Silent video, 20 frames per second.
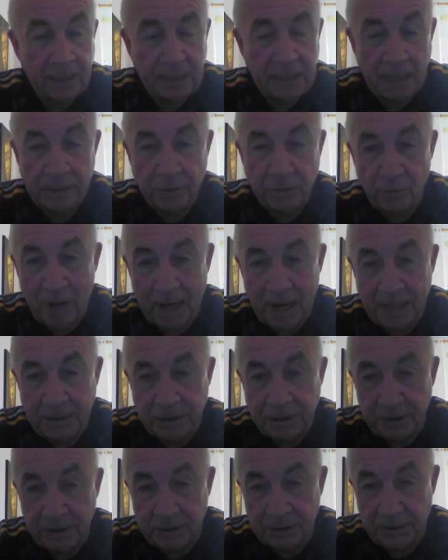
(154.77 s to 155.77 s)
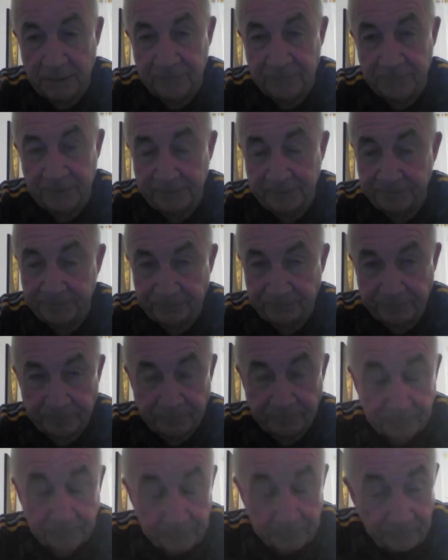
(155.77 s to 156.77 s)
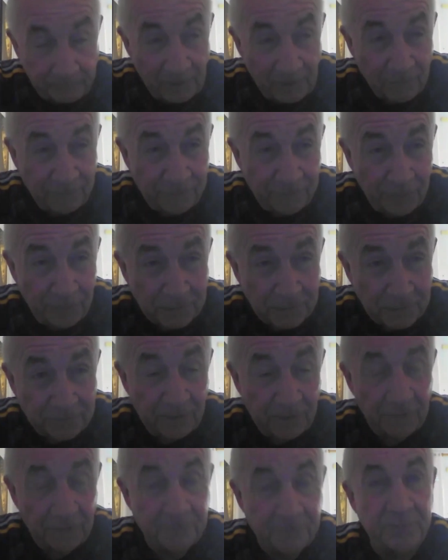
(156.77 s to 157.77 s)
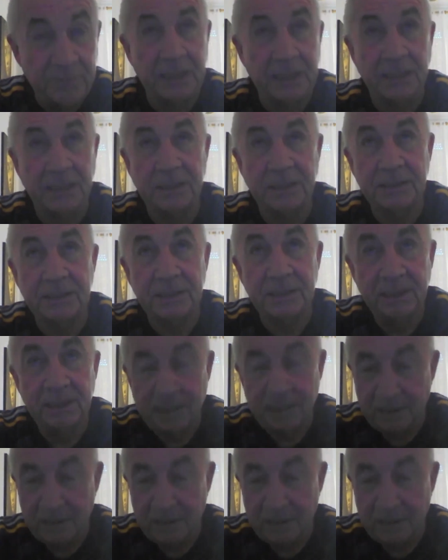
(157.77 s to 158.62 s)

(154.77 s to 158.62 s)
Against Rangers, I think the first 5 minutes,